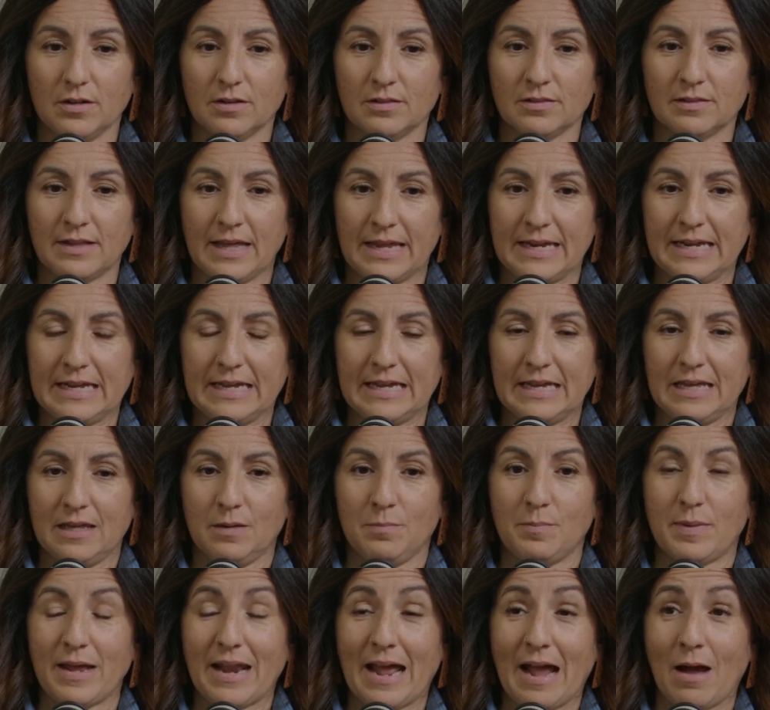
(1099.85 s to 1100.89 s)
letting
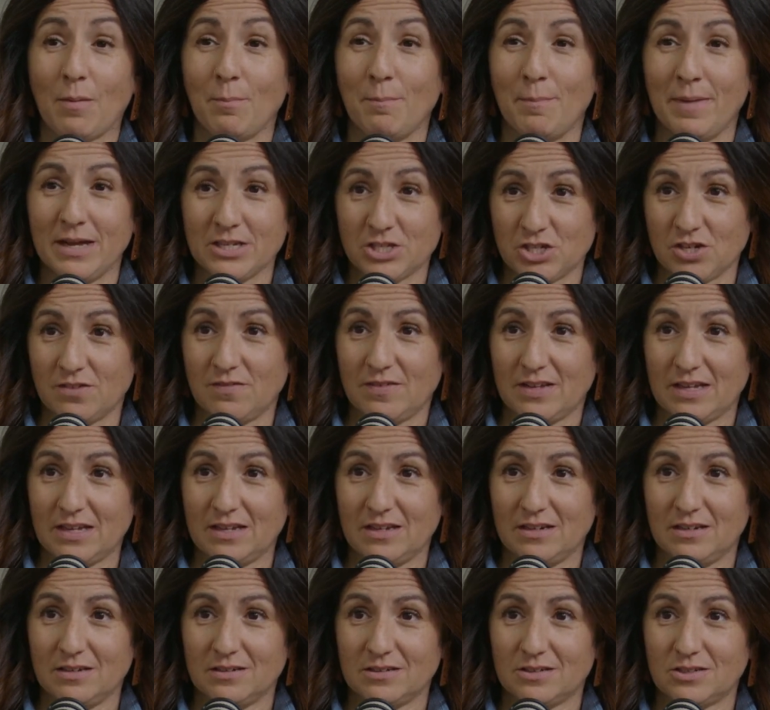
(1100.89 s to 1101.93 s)
in but how much of it
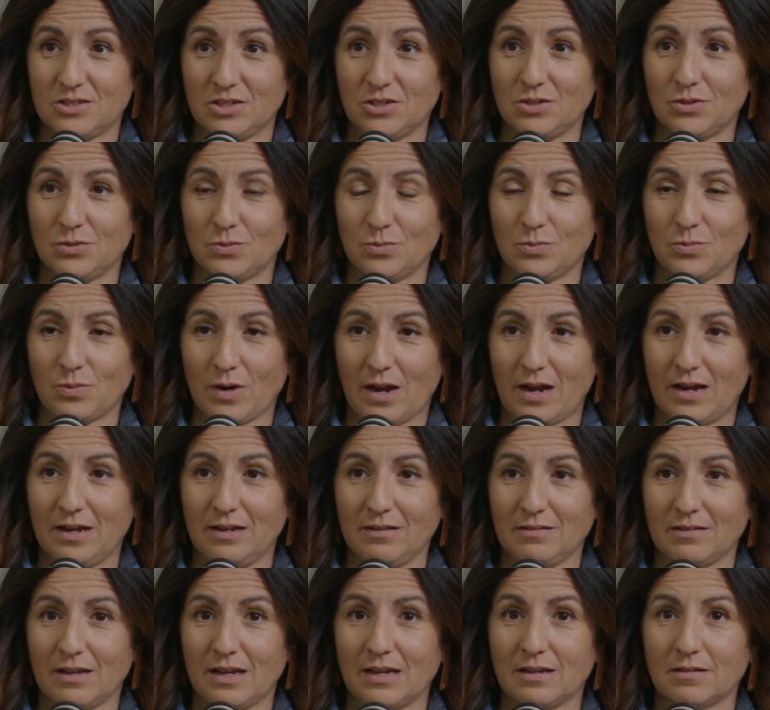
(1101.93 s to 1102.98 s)
mm-hmm. too right
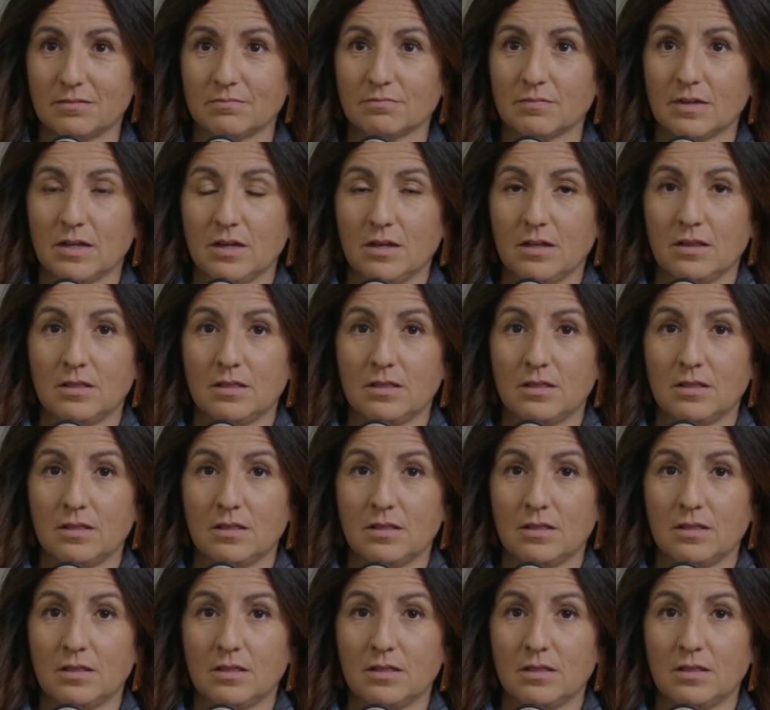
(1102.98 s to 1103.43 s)
like yep.